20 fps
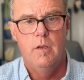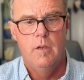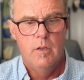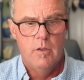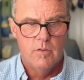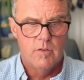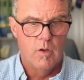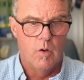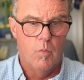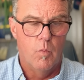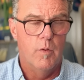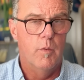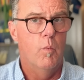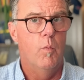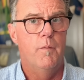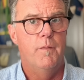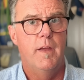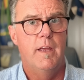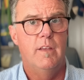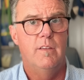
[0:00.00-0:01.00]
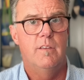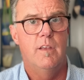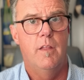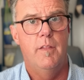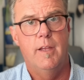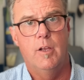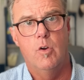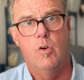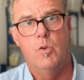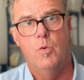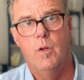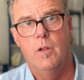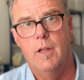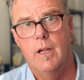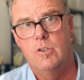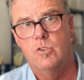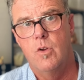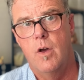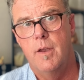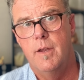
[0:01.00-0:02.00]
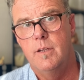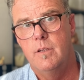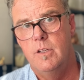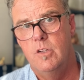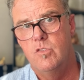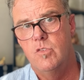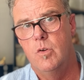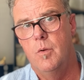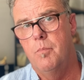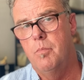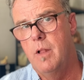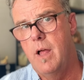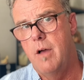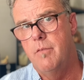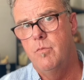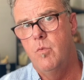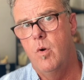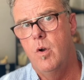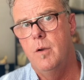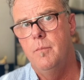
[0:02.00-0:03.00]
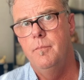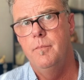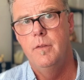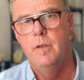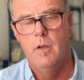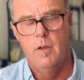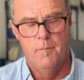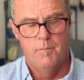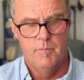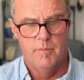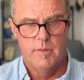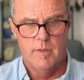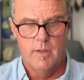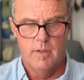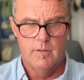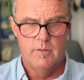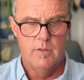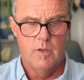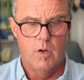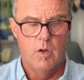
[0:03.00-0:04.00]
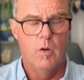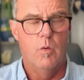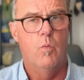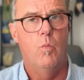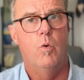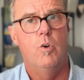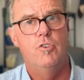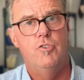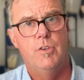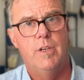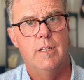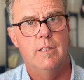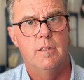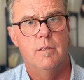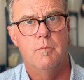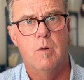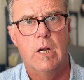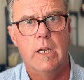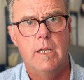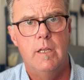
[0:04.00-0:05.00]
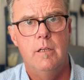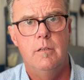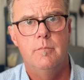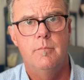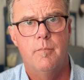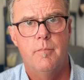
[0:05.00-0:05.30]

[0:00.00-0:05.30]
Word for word: So when they say they go to electronic digital platform, that's uh, where'd you get the money?